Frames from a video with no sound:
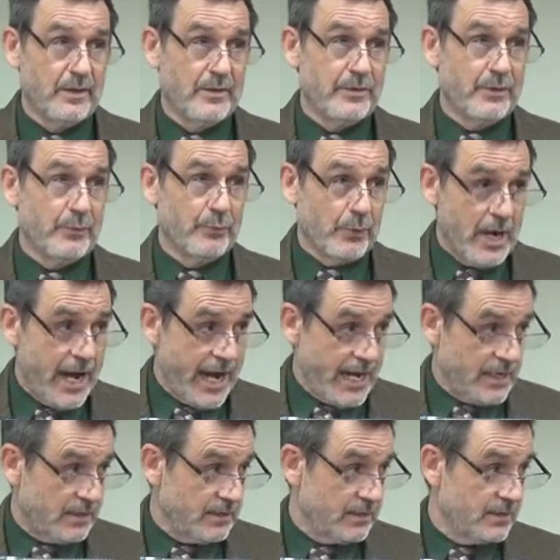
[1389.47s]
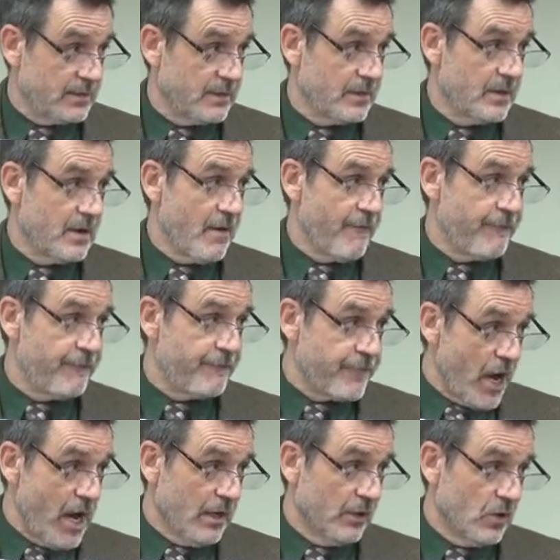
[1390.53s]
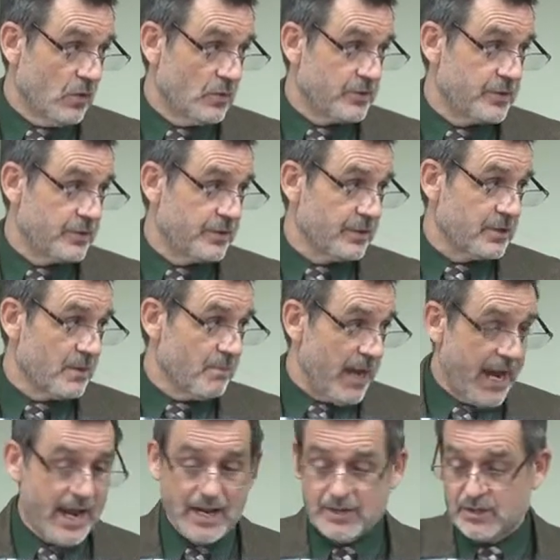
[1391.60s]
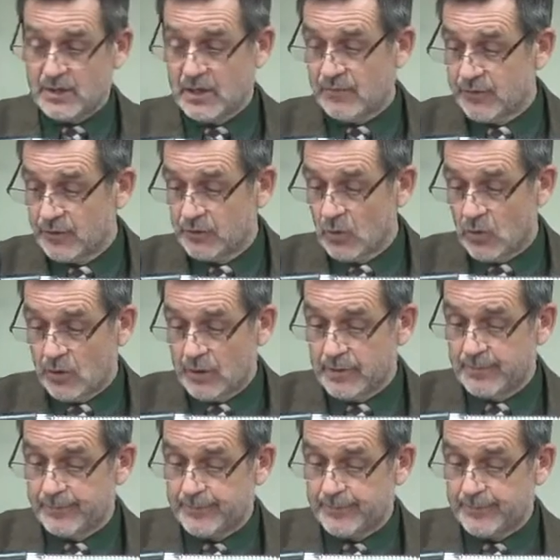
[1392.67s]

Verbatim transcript: The rain follows the command of the Lord.